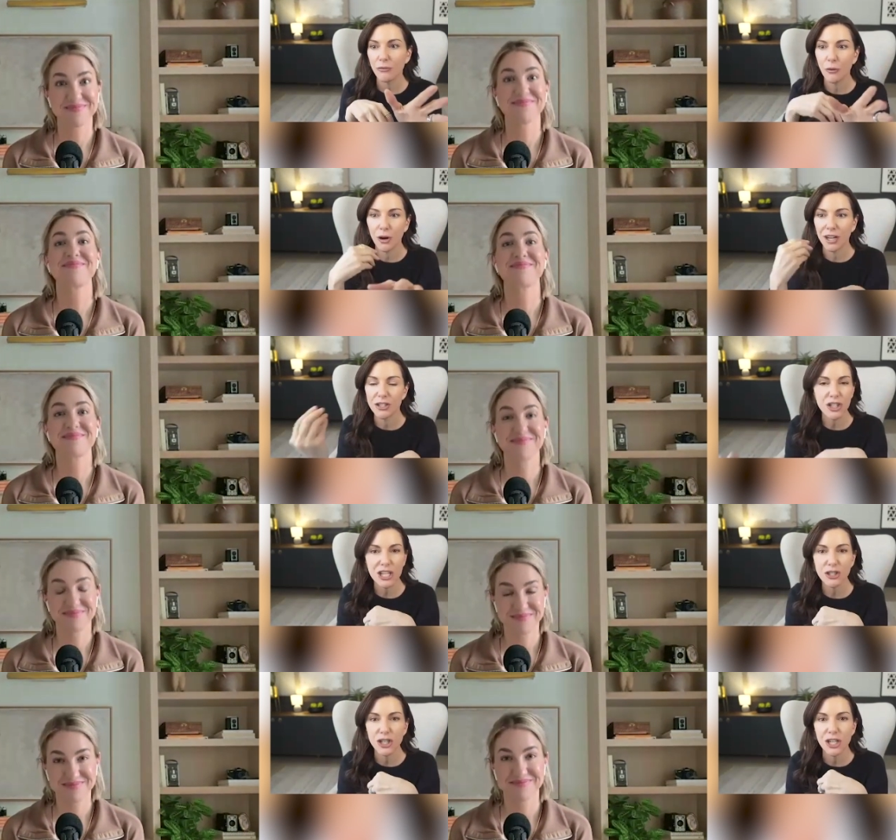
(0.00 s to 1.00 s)
Speaker 1: for a
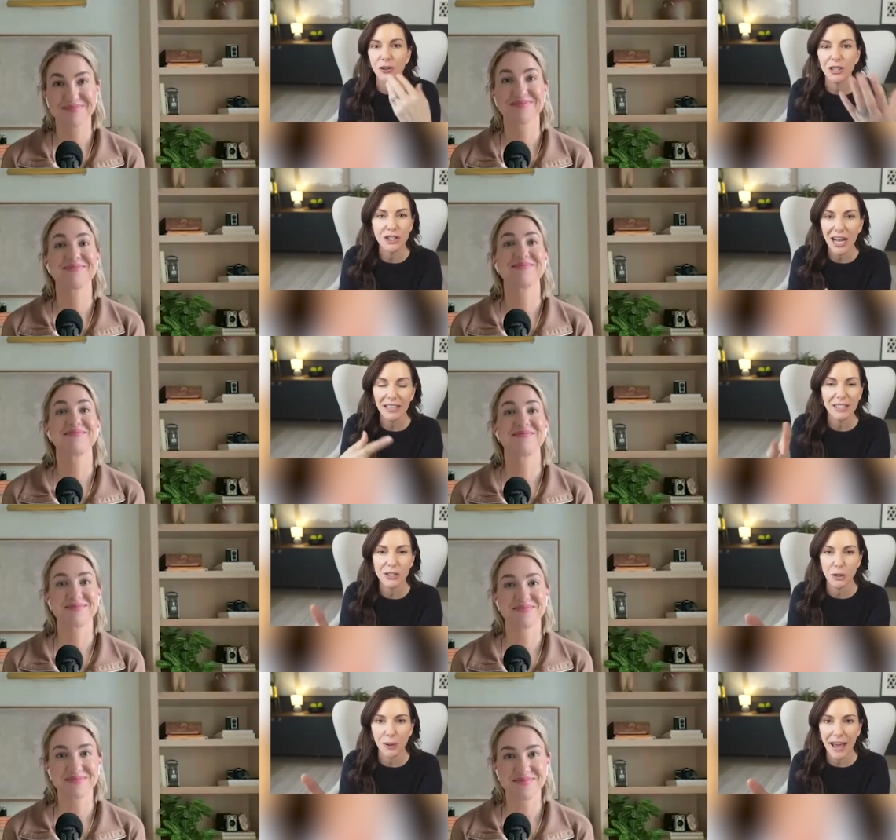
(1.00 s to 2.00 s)
cheat sheet or a
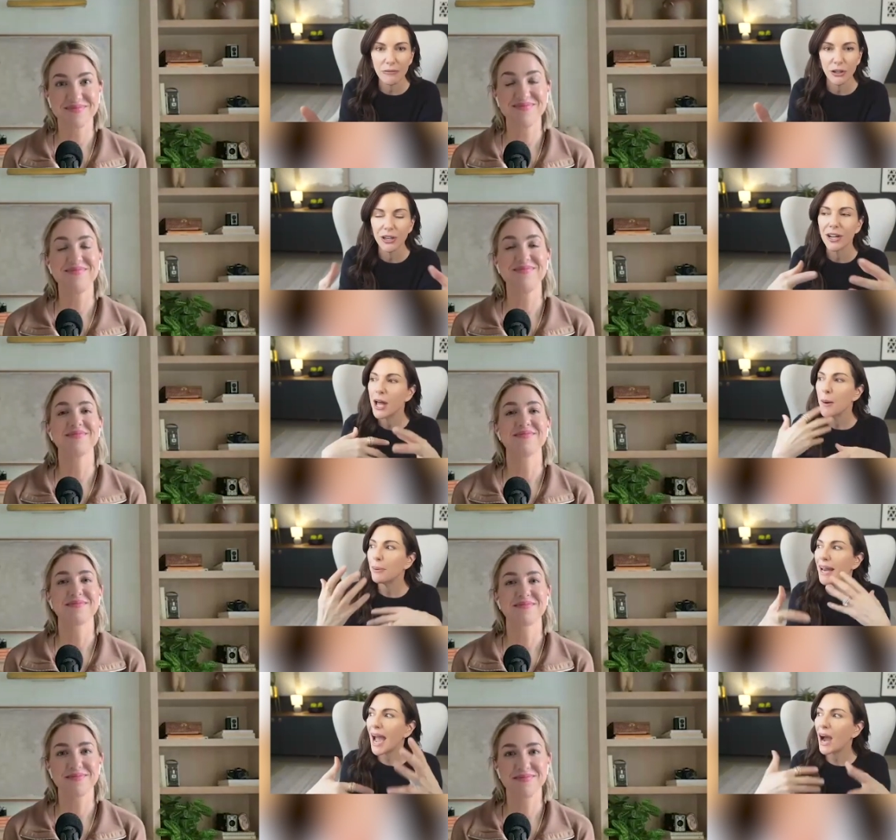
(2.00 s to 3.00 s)
checklist or whatever.
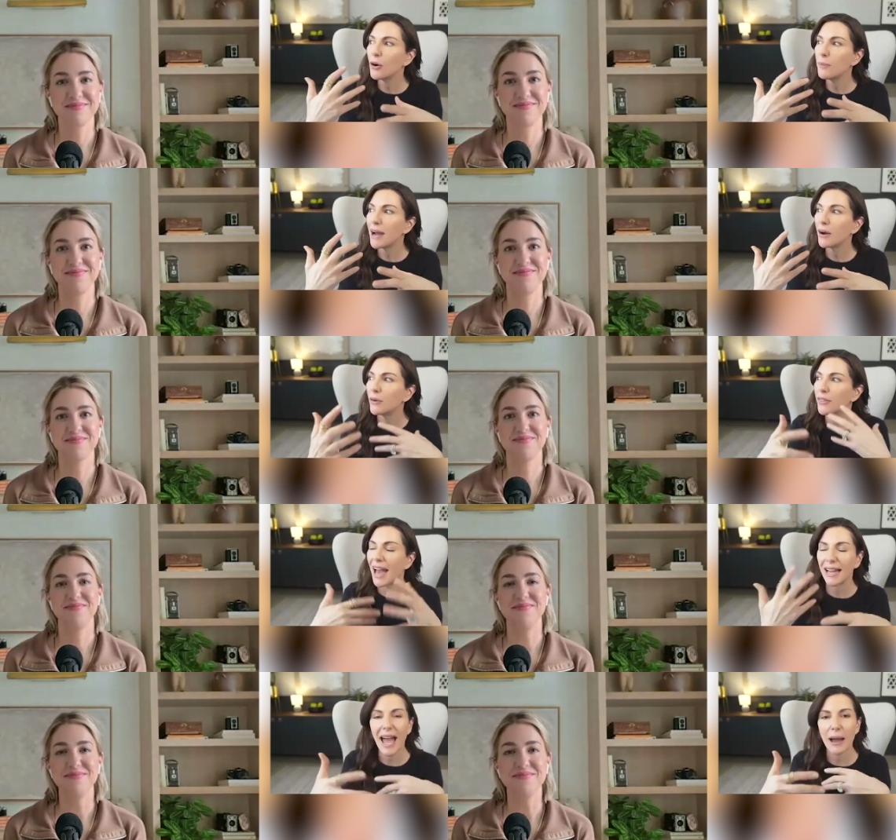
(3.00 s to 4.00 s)
But how about
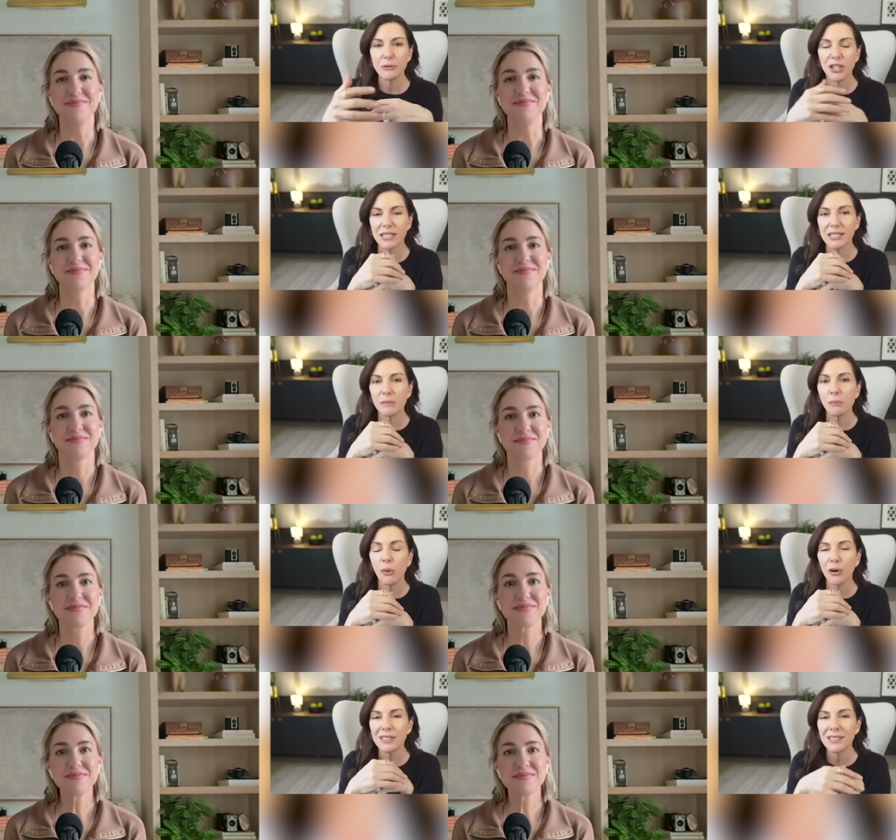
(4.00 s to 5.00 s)
that caption? Is it
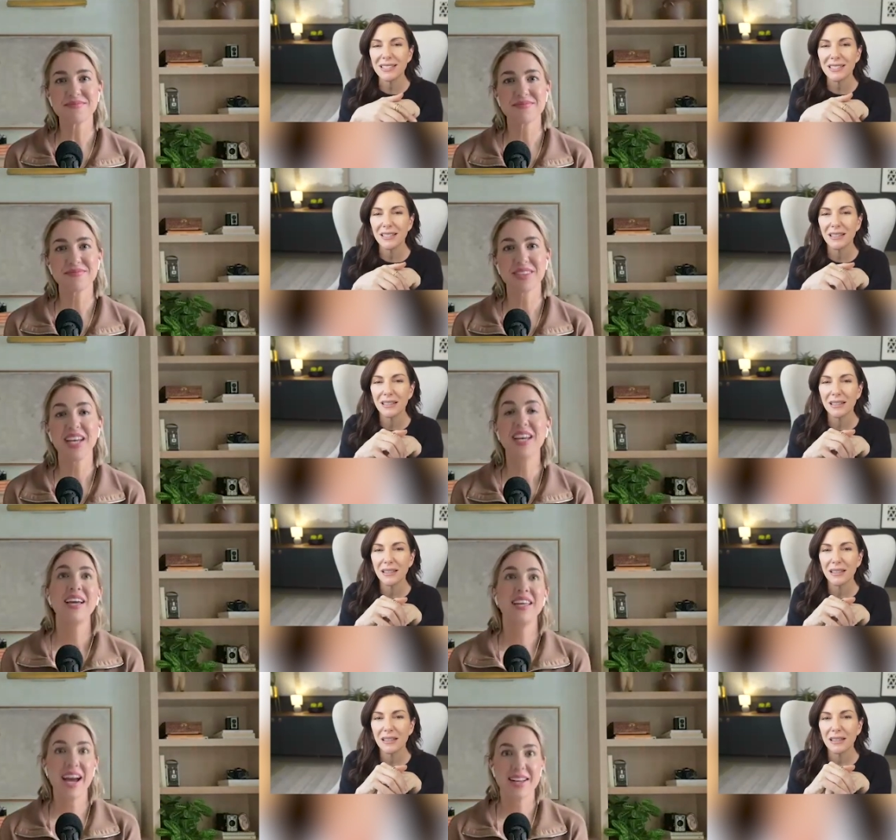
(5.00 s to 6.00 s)
important?
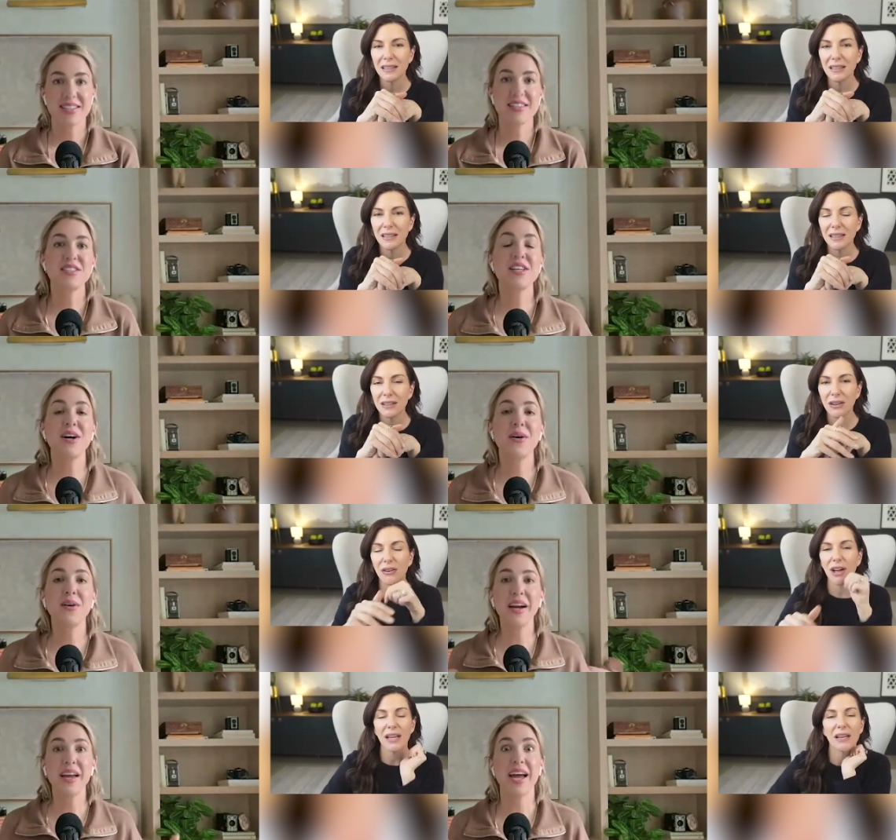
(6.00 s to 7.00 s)
Speaker 2: Yes. So
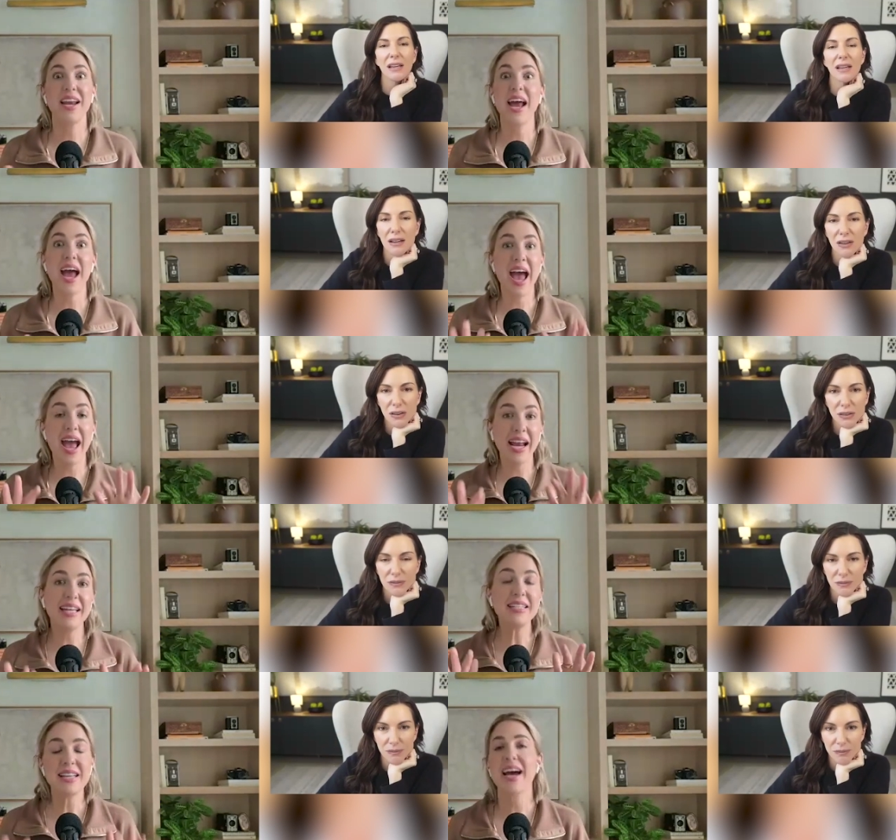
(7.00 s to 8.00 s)
okay. again,
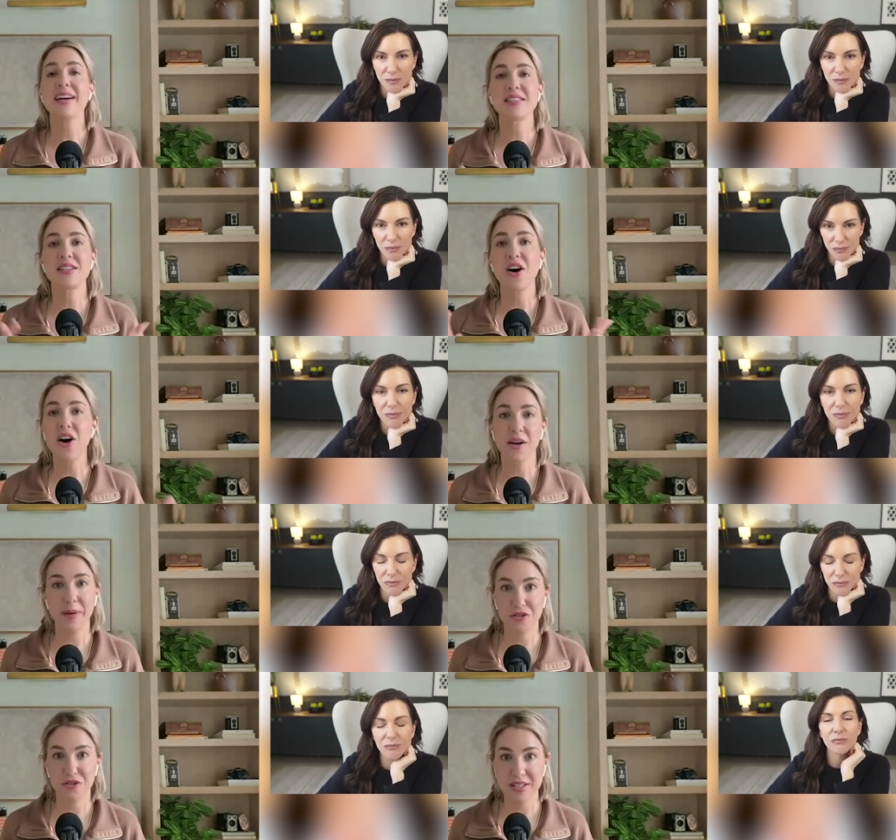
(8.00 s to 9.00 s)
any text on
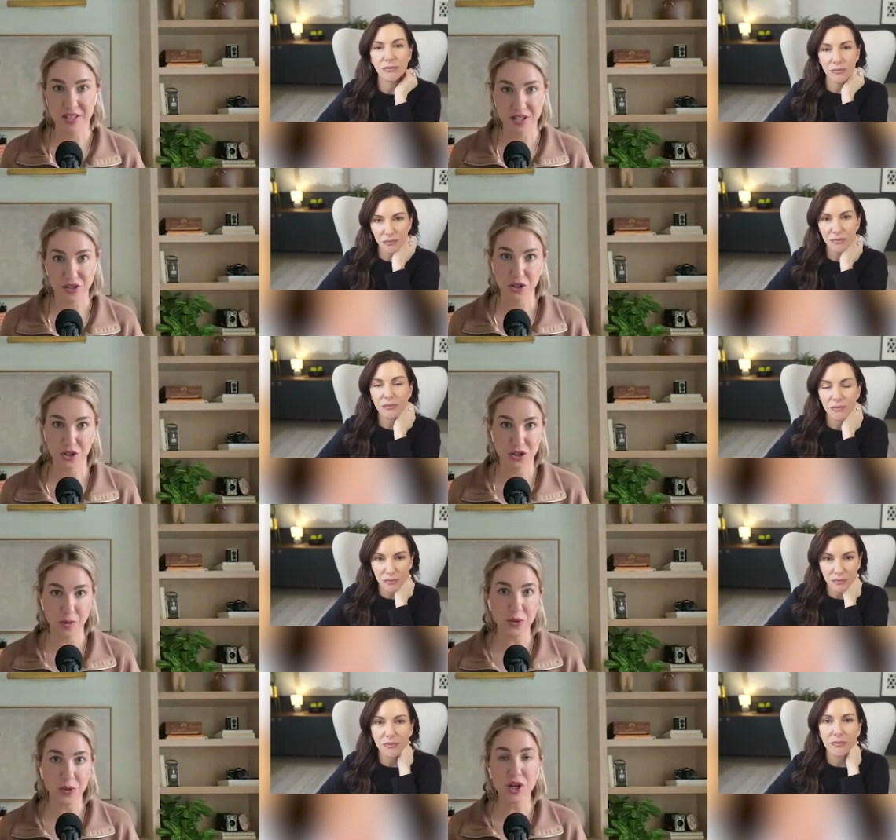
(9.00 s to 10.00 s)
Pinterest is
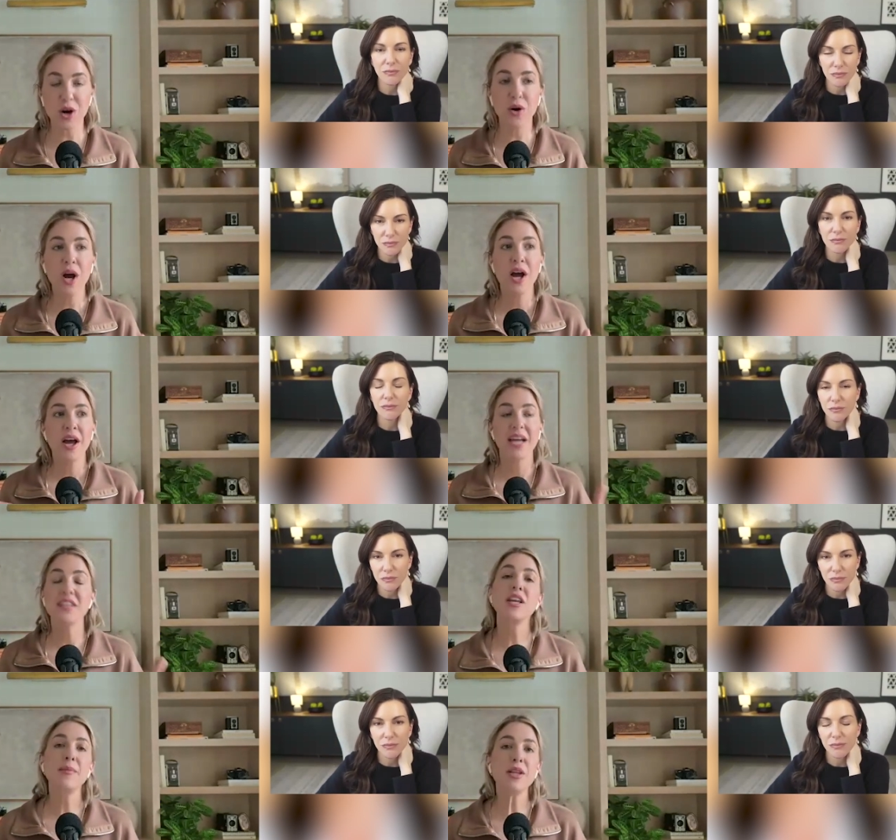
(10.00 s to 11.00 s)
searchable. So
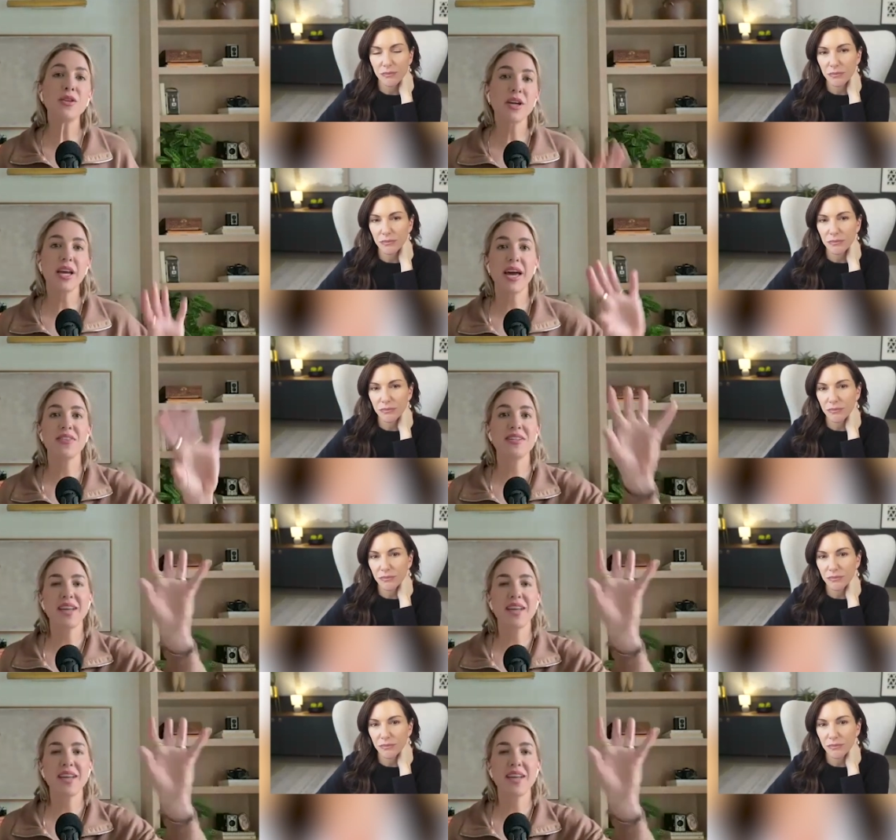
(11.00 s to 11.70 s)
it's going to be looking at the